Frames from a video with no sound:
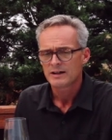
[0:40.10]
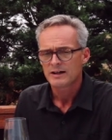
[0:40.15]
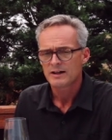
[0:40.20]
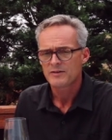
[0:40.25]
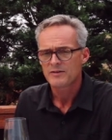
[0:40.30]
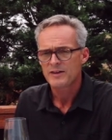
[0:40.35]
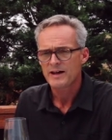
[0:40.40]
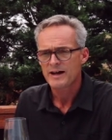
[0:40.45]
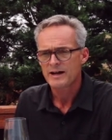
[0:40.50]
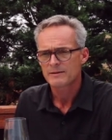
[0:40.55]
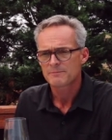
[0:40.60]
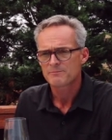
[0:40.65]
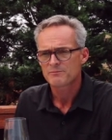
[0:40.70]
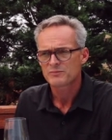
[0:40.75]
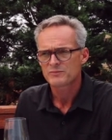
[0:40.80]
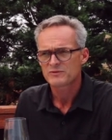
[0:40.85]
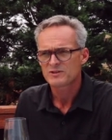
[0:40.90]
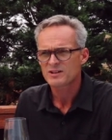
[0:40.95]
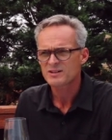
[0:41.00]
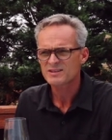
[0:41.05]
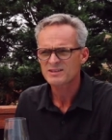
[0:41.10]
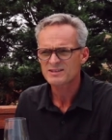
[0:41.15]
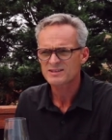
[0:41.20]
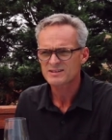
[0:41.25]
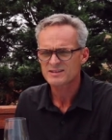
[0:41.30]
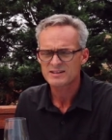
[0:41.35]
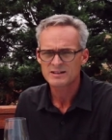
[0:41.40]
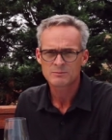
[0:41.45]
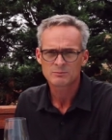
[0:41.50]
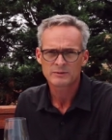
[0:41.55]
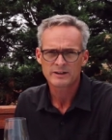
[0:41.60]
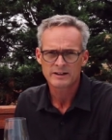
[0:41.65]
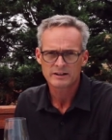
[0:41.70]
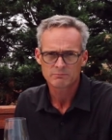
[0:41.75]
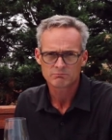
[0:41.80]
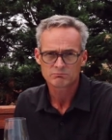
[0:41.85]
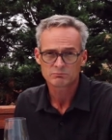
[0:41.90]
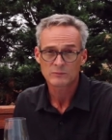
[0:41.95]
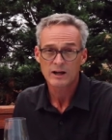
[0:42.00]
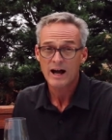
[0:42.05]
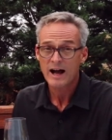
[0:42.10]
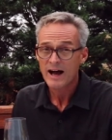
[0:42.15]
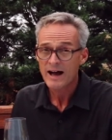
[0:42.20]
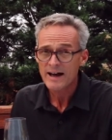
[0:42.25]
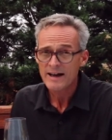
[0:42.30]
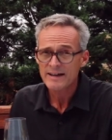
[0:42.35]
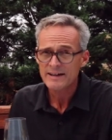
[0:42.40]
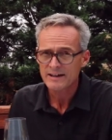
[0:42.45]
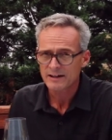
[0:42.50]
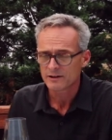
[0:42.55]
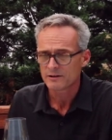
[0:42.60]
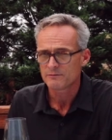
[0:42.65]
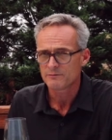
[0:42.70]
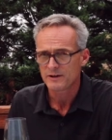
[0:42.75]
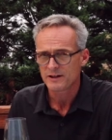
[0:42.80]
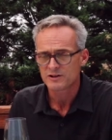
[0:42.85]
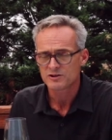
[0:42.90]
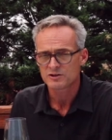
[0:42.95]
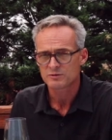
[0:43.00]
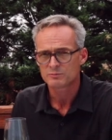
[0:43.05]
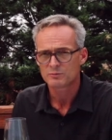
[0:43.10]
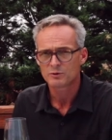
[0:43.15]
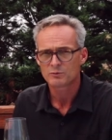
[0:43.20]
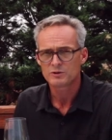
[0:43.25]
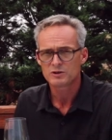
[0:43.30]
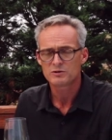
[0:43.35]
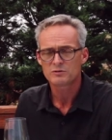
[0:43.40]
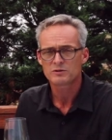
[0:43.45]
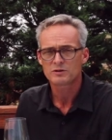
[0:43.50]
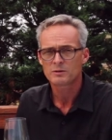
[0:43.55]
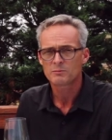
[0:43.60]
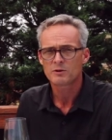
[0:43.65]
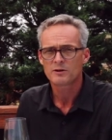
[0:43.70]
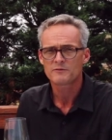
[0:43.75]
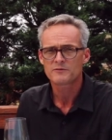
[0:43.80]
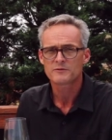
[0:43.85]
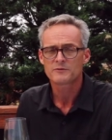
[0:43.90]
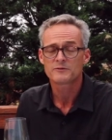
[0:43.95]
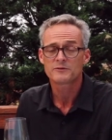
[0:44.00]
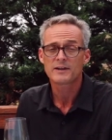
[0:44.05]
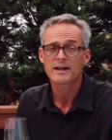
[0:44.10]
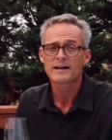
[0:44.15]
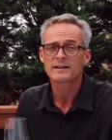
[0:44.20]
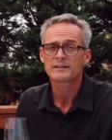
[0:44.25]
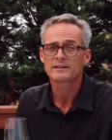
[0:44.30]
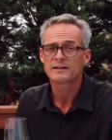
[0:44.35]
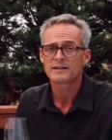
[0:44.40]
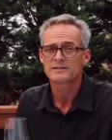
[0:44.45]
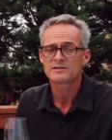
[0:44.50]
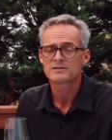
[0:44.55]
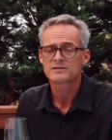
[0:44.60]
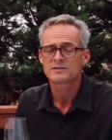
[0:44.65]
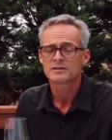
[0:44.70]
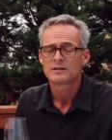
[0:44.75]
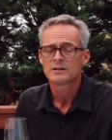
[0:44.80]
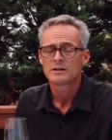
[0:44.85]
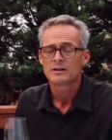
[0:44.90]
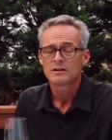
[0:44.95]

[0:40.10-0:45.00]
And that doesn't seem like high elevation, but when you come off the flatlands